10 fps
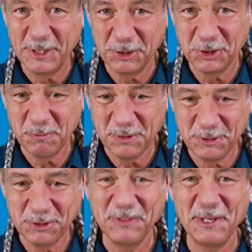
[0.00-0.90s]
Some of
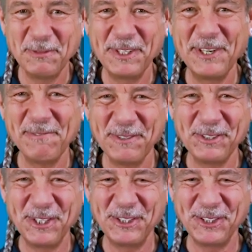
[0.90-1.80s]
those family
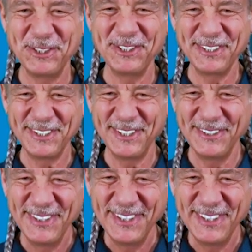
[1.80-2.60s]
conversations. So,